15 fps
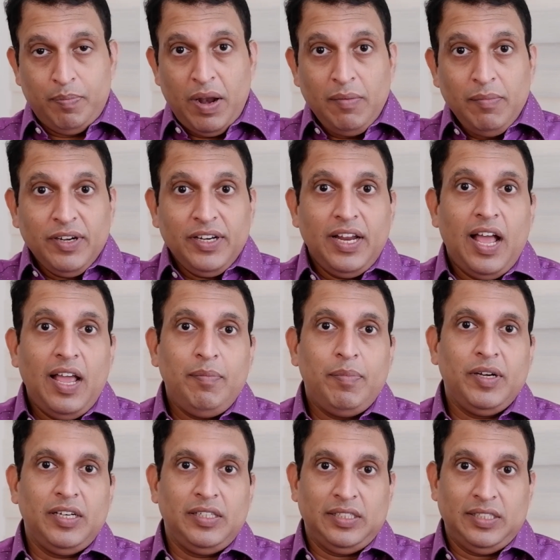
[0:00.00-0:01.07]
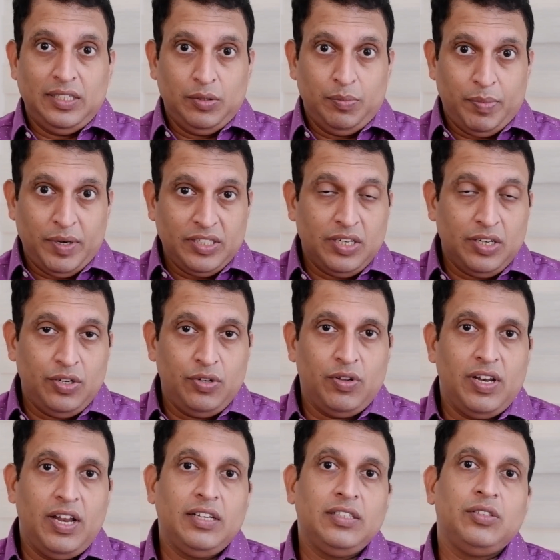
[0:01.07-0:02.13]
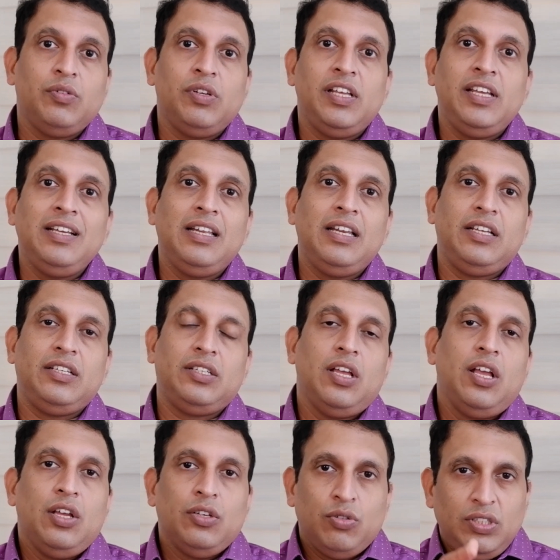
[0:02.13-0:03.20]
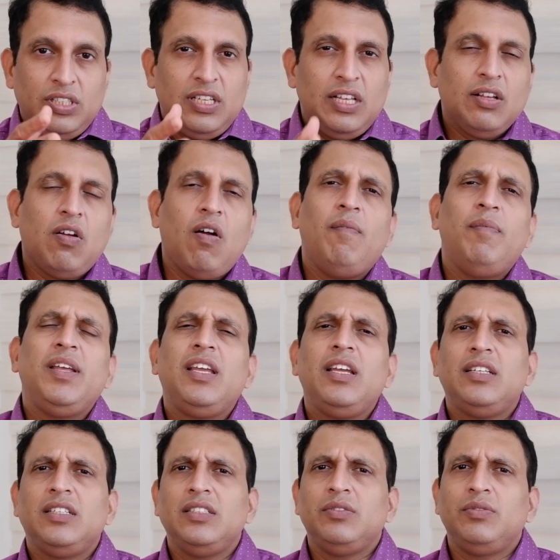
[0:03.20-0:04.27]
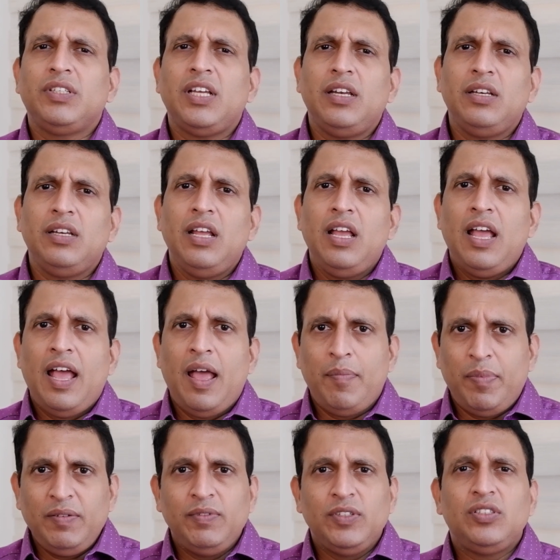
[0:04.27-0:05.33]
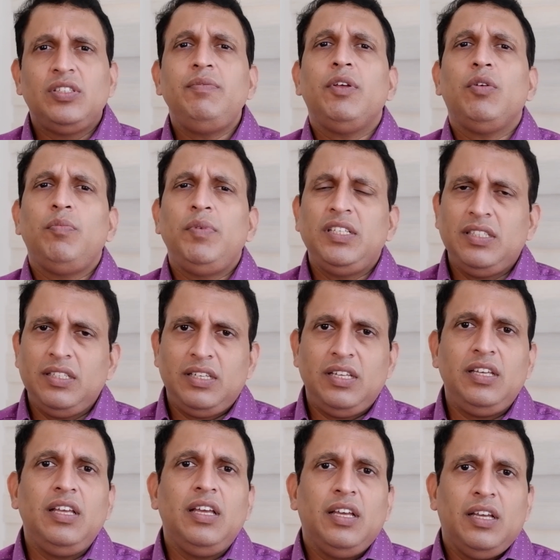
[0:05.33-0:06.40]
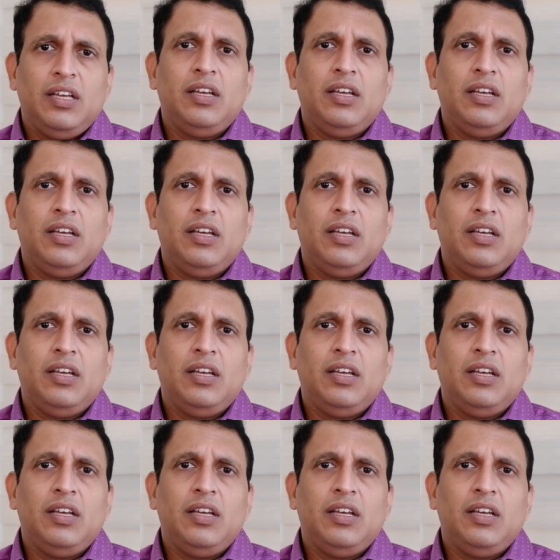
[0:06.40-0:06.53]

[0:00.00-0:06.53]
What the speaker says: Pulmonary hypertension, there's a pressure in your lungs will increase. So these are the complications which can happen with severe obesity.